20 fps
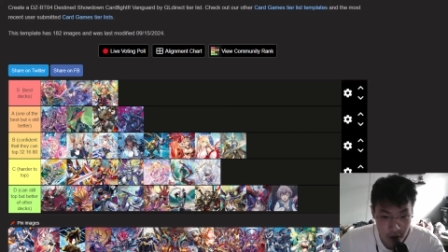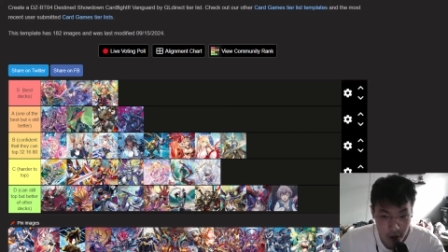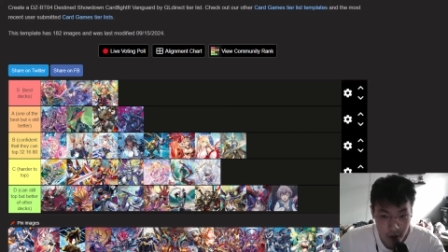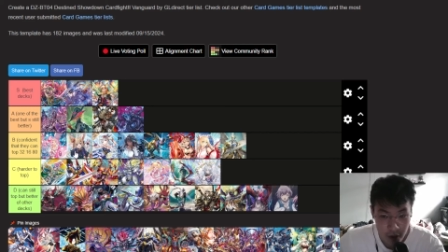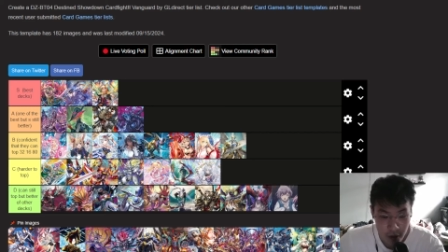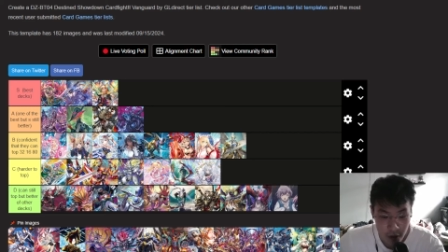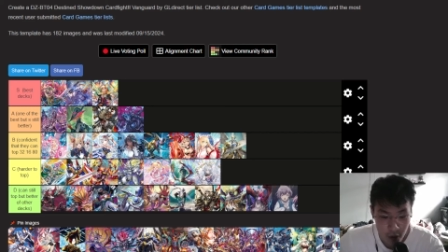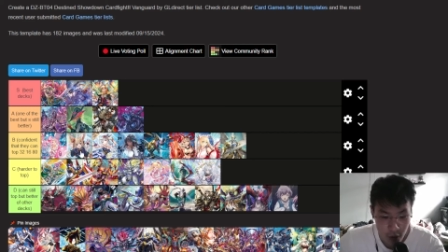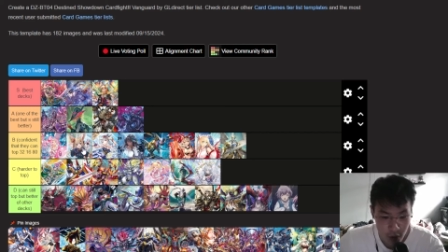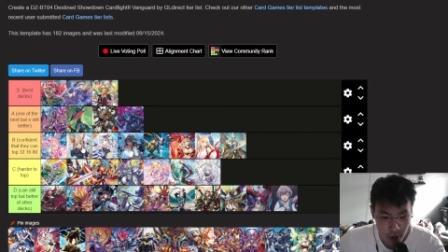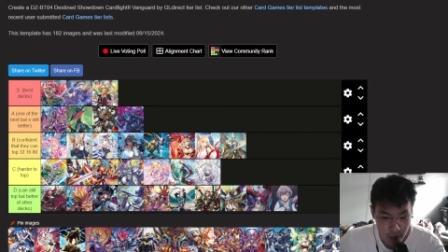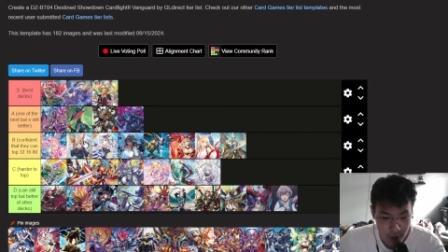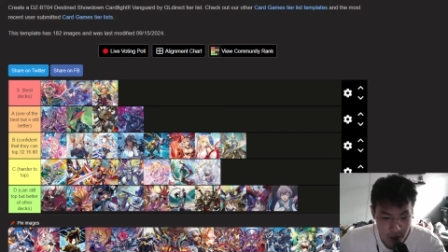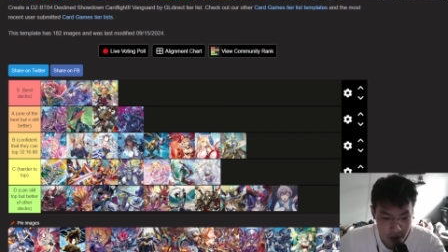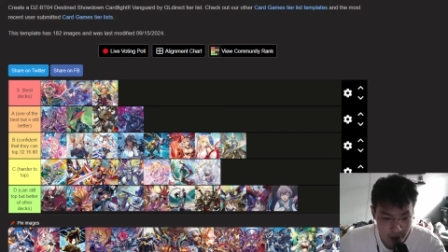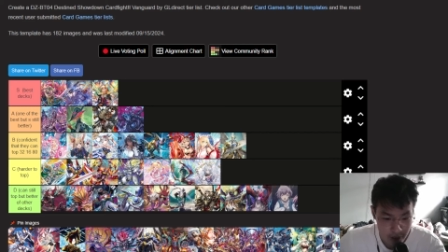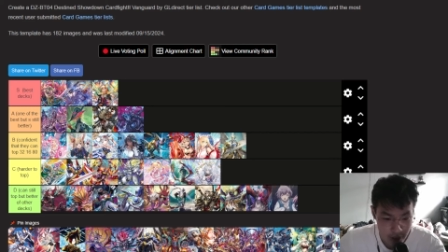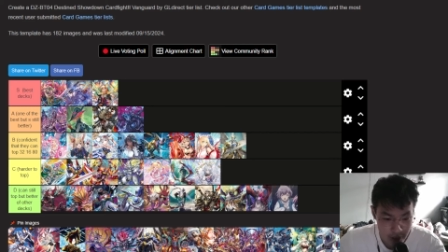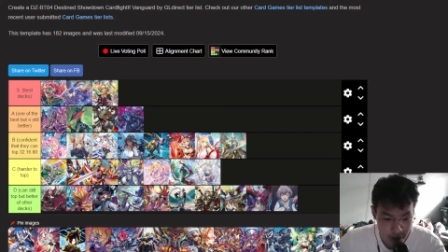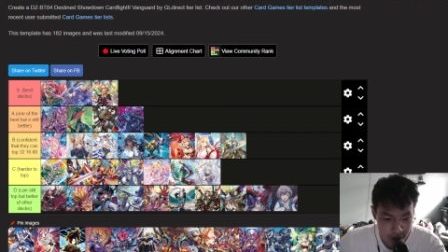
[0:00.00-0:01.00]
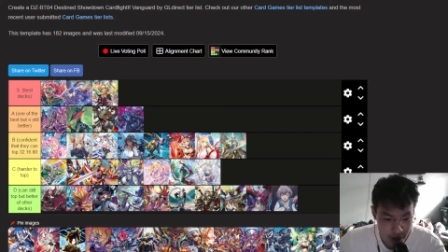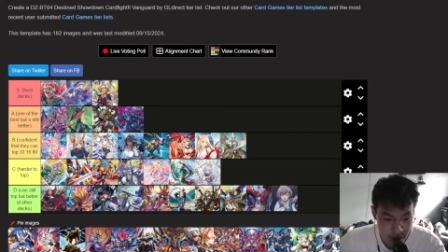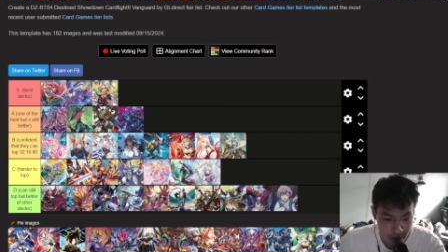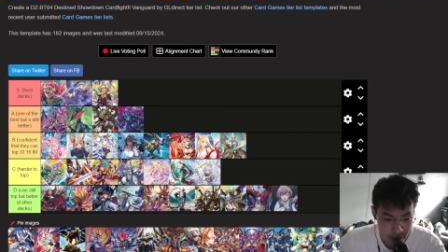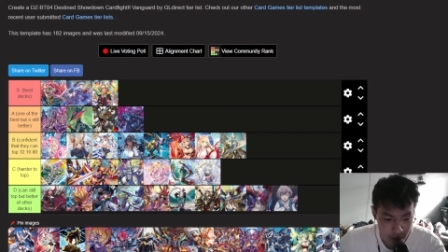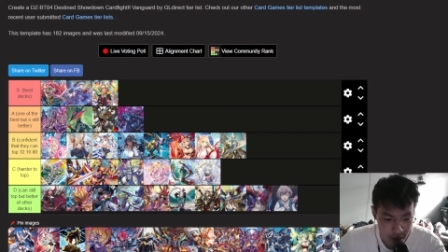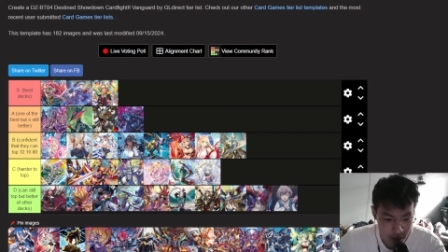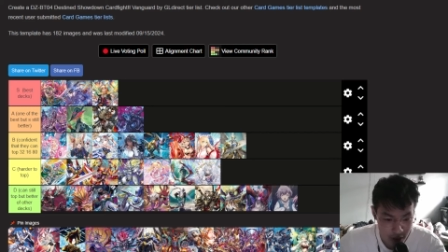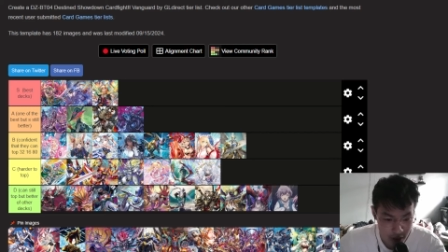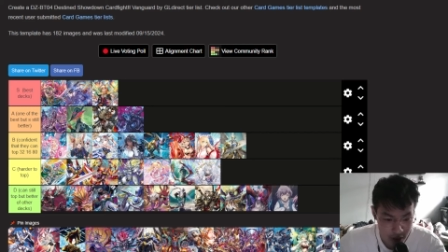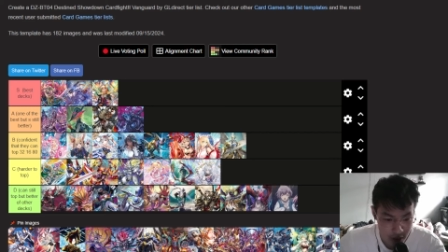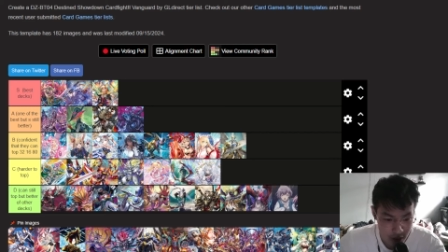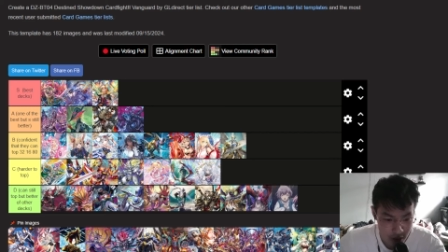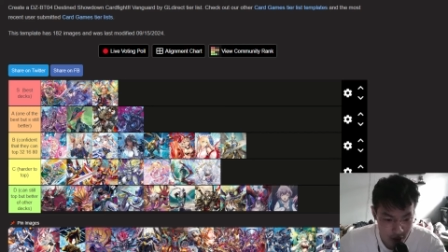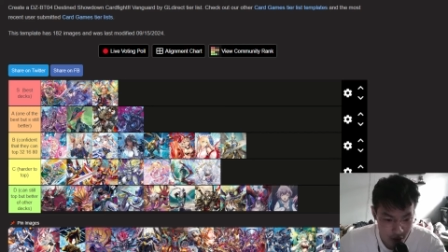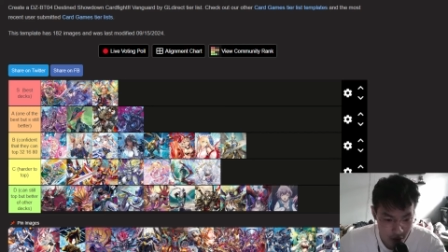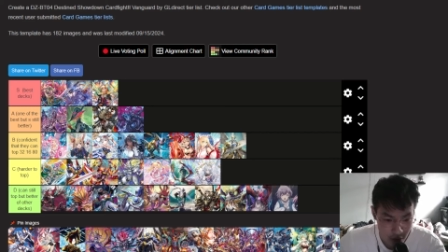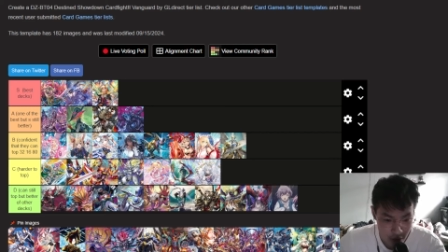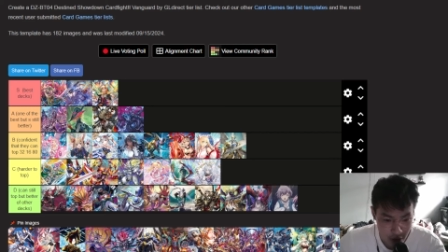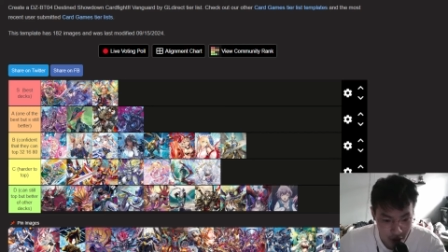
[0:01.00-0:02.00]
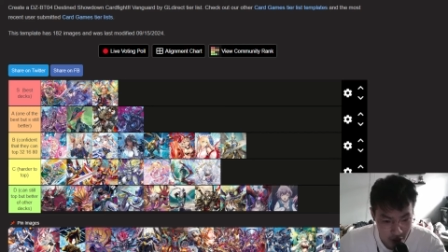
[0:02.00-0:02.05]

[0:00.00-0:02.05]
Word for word: you won't misplay as much, or yeah,